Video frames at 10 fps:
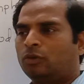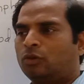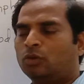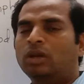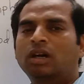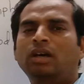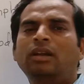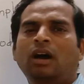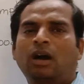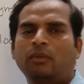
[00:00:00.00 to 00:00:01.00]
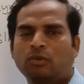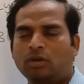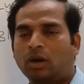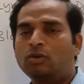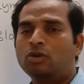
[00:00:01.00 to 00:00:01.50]
to learn how to
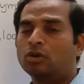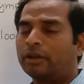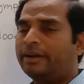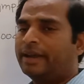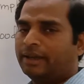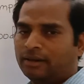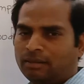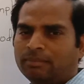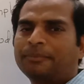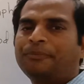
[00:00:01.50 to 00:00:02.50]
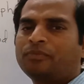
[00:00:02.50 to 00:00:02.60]
draw a diagram.